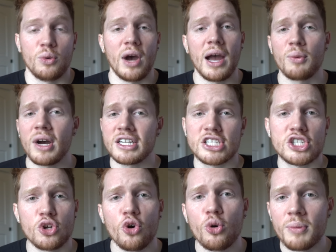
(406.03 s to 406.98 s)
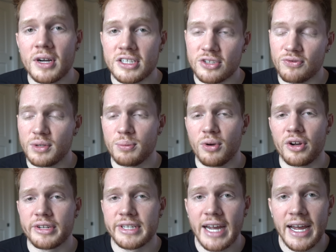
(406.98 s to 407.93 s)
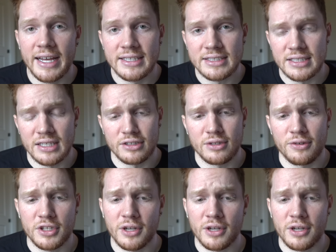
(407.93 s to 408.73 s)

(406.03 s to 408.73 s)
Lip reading: I watched so much rebroadcast